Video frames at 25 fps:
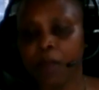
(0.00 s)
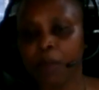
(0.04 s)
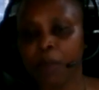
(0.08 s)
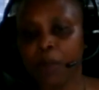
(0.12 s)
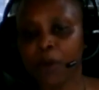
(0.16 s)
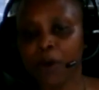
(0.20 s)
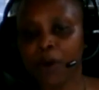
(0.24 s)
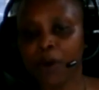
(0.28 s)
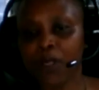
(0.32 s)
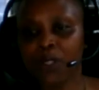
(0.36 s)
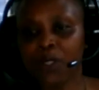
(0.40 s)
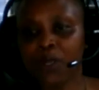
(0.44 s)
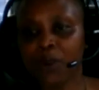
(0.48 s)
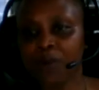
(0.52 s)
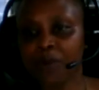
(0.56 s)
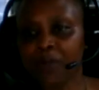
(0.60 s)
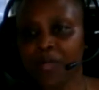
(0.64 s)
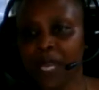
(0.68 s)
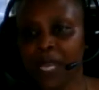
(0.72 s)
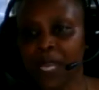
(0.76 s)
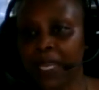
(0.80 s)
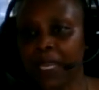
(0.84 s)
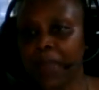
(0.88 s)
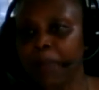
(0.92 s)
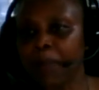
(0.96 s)
because of
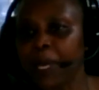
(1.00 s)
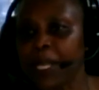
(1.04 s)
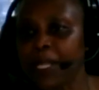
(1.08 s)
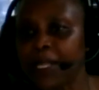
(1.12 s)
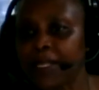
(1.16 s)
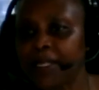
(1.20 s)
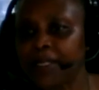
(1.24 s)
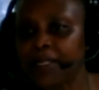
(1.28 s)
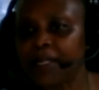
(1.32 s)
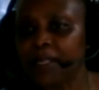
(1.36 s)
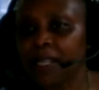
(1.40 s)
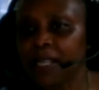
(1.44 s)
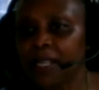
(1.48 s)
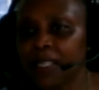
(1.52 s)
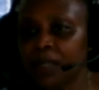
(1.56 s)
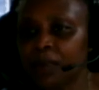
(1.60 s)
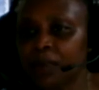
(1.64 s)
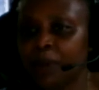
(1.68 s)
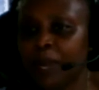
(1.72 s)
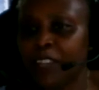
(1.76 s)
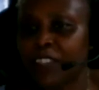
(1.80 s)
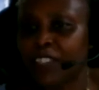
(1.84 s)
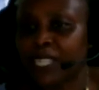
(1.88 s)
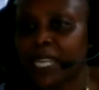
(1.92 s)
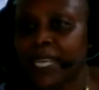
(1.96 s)
the limits in its
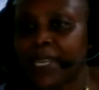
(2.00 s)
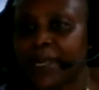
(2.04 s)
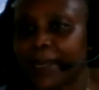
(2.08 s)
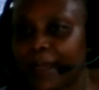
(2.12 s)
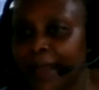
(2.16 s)
budget.